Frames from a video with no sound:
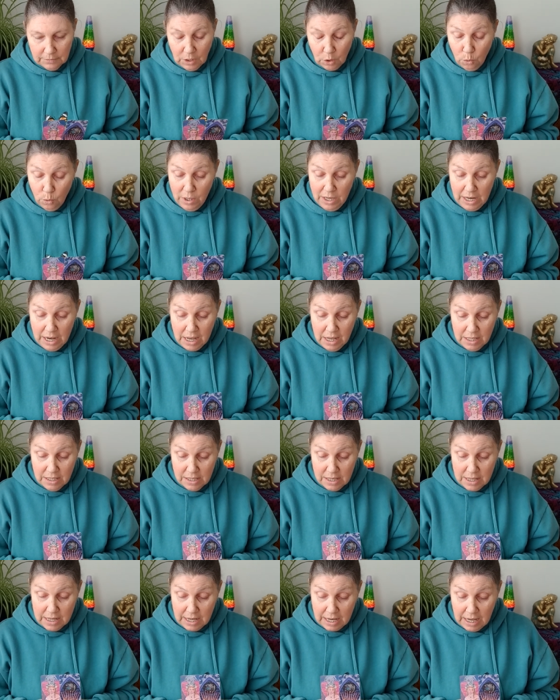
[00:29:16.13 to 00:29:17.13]
Queen of
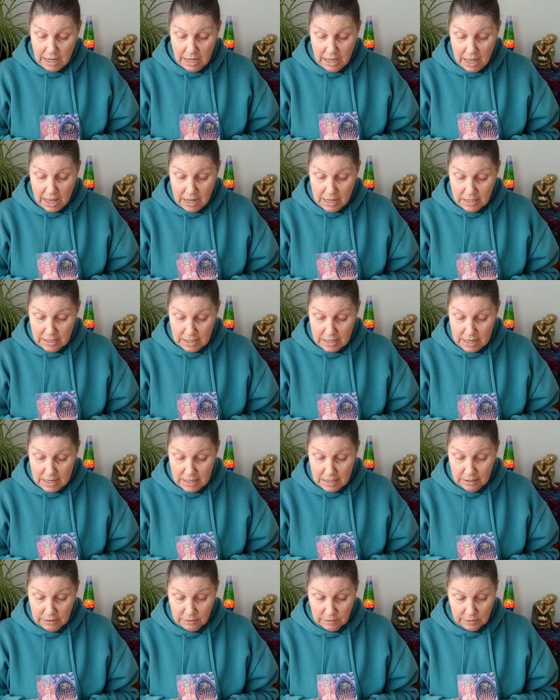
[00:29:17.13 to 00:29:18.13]
Hearts and the King of Hearts
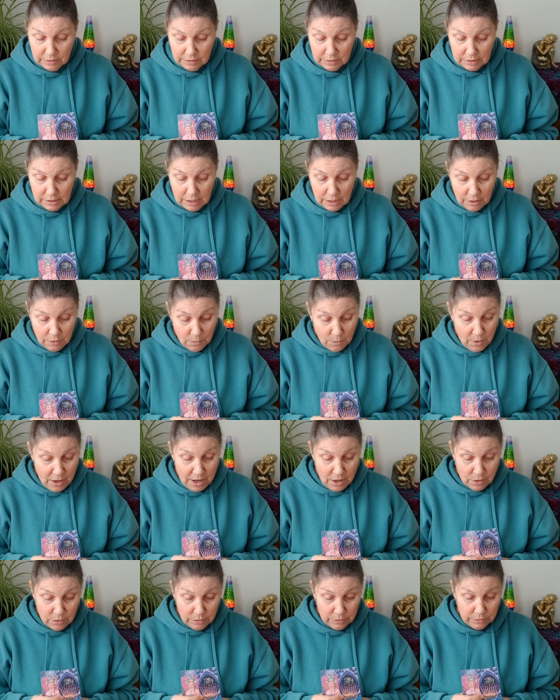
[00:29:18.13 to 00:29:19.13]
here.
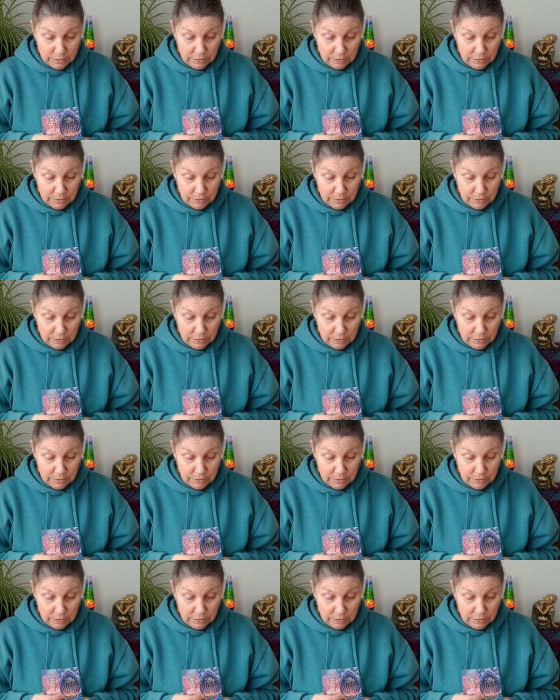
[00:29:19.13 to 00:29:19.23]
Wow.